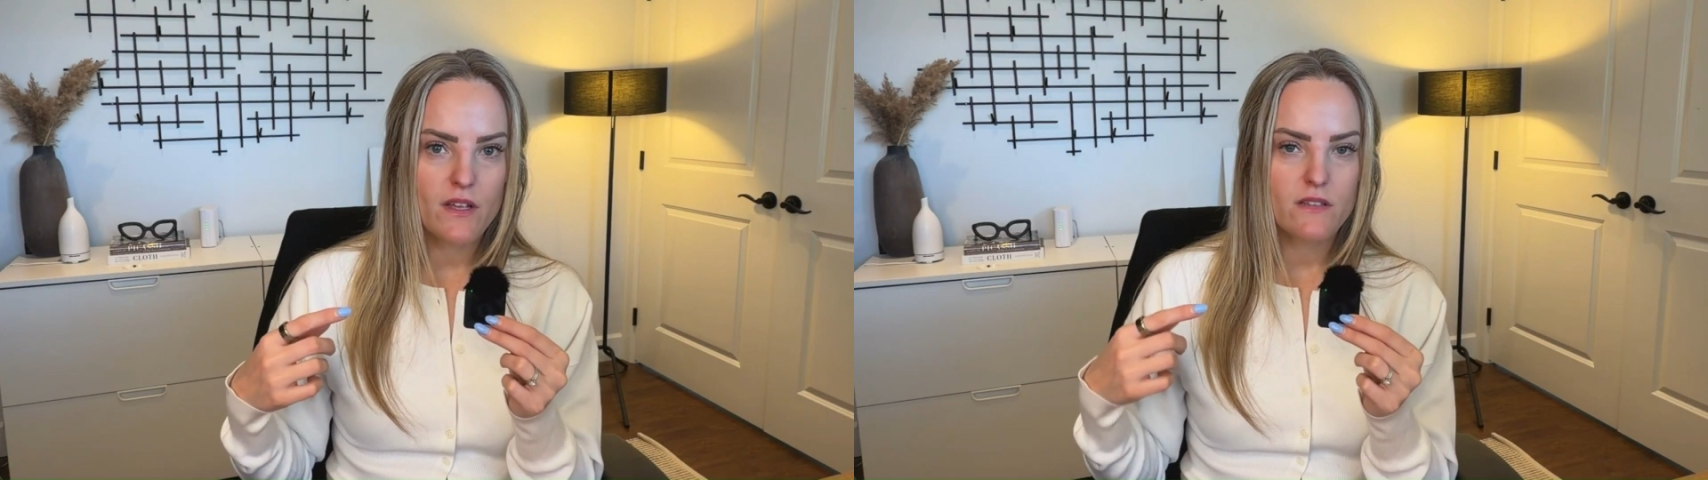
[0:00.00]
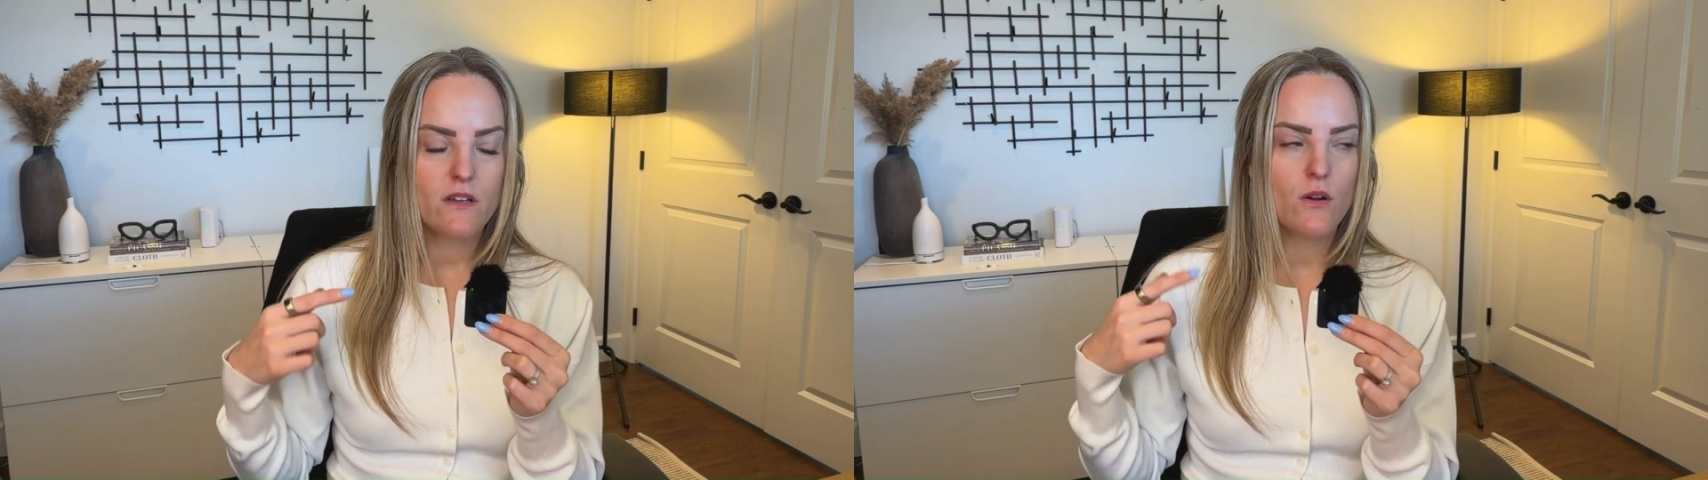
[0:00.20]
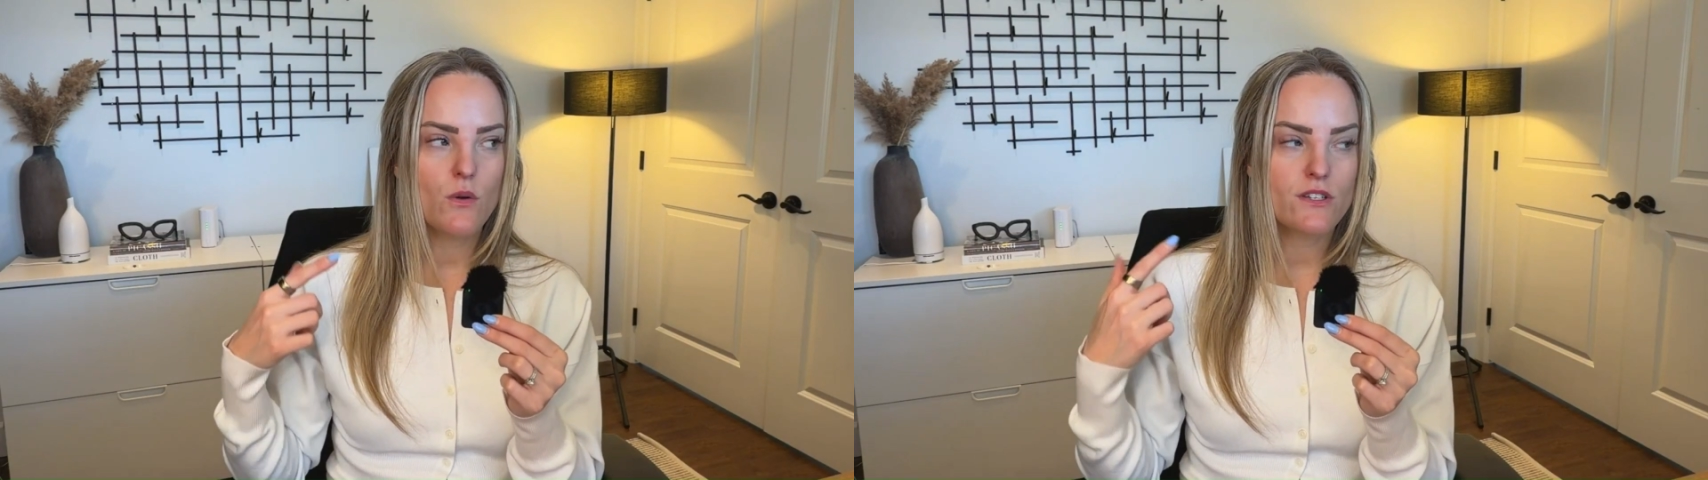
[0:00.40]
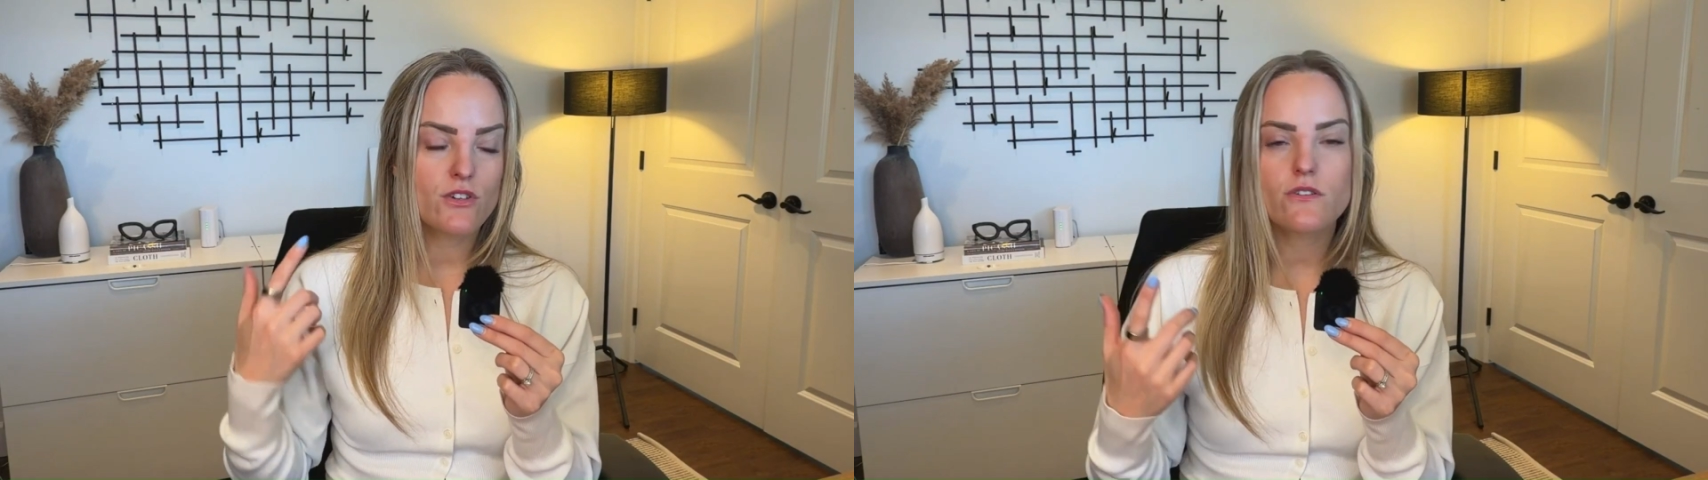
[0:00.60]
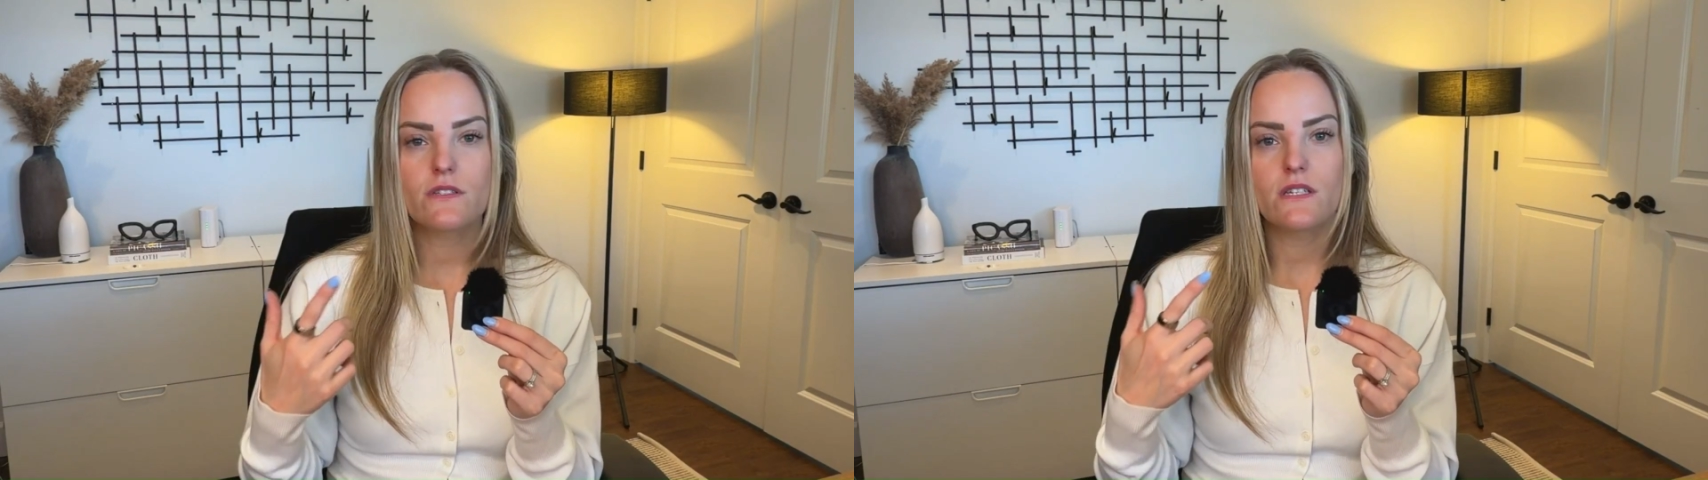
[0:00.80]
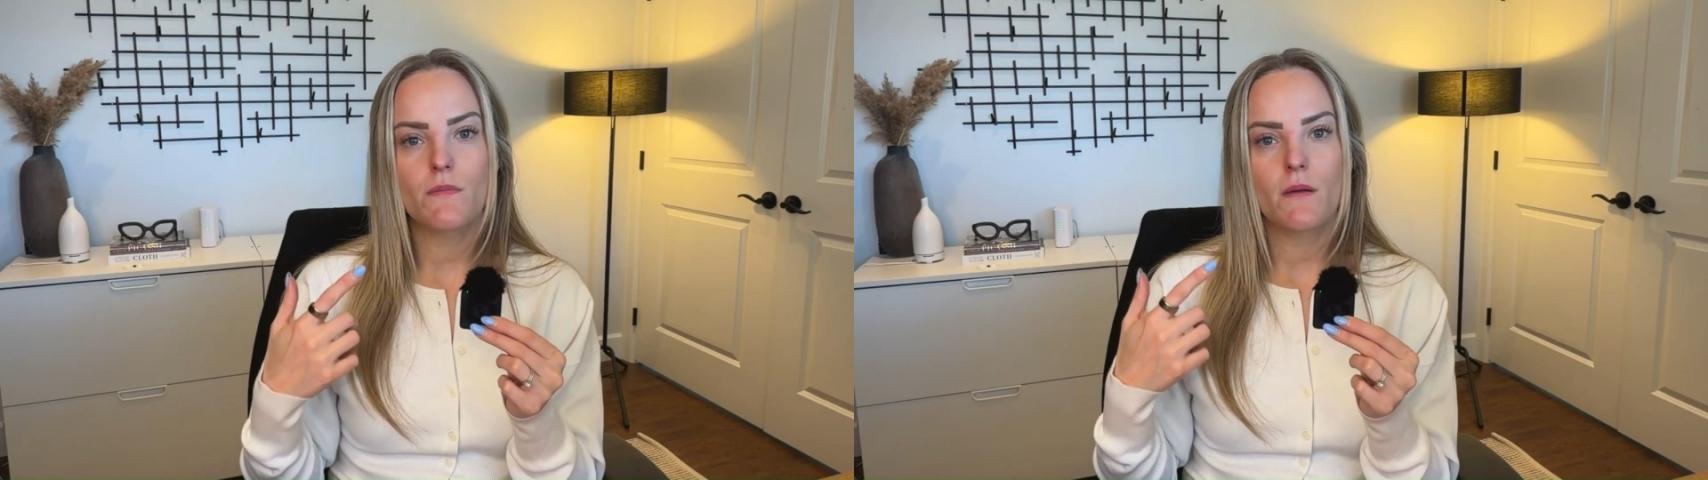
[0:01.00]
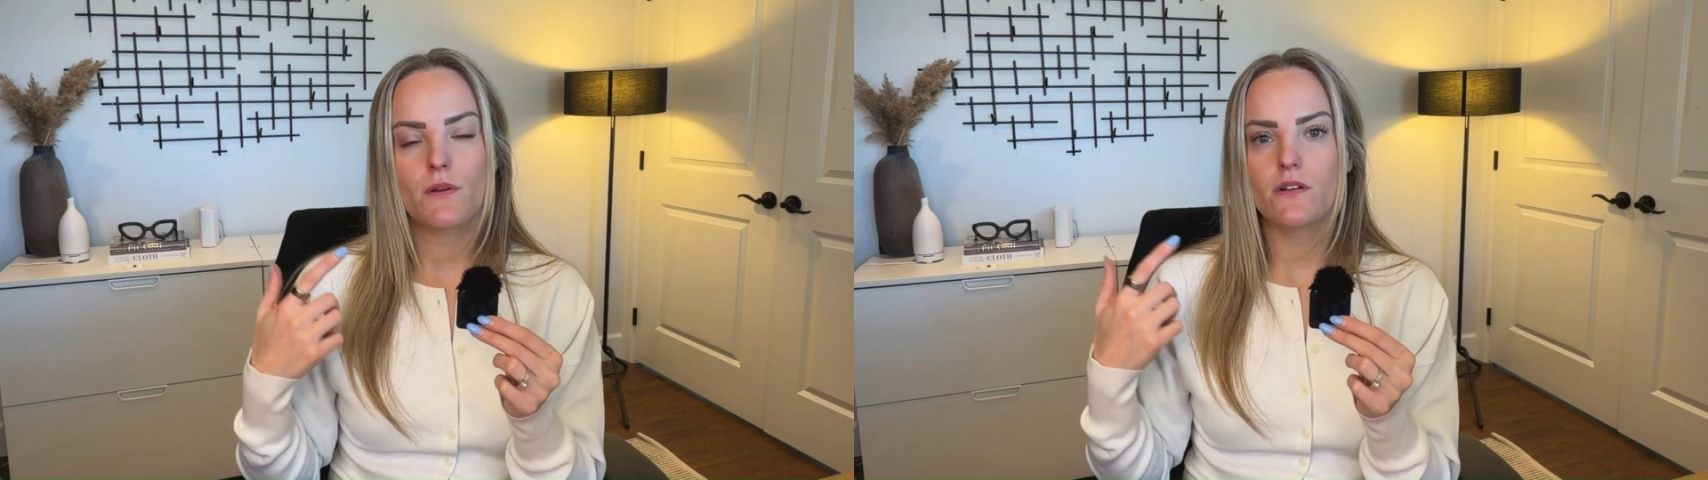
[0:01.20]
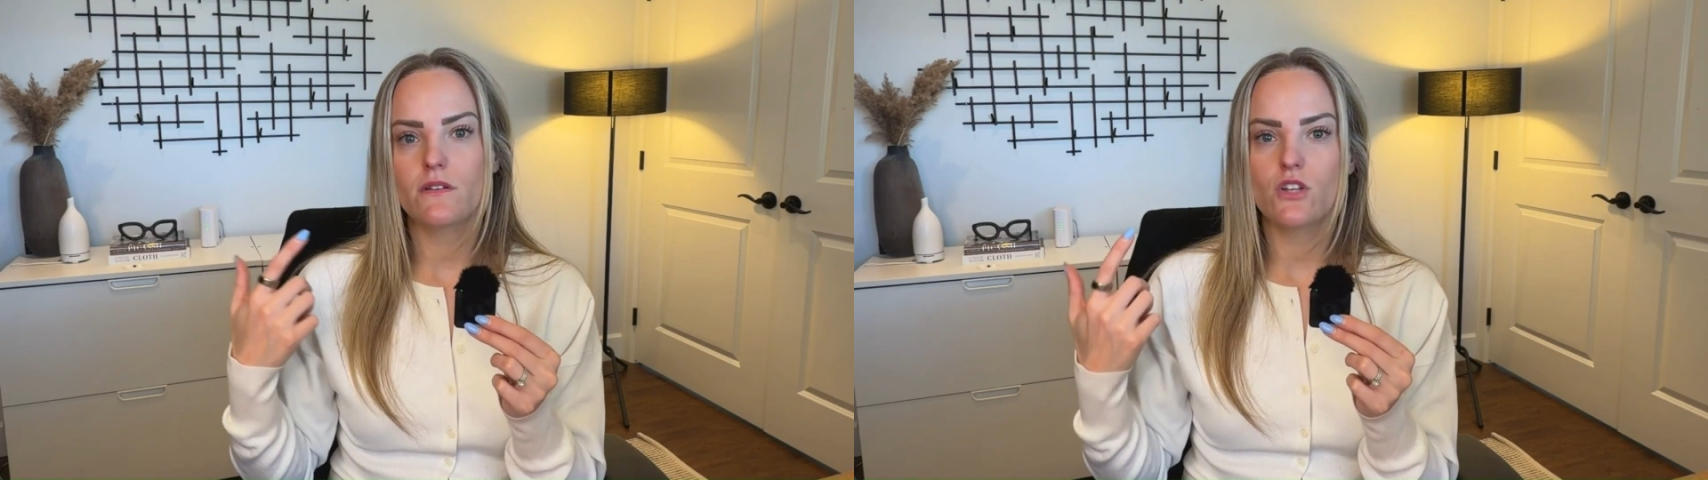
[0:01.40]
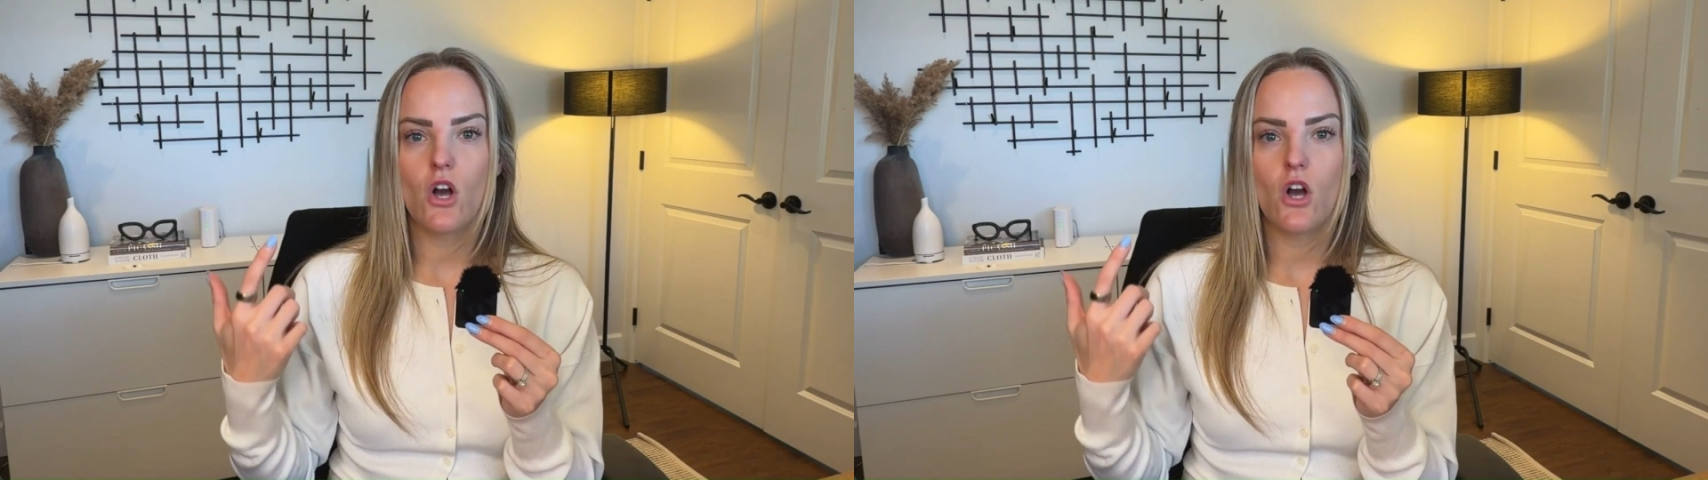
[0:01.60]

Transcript: So internal team members,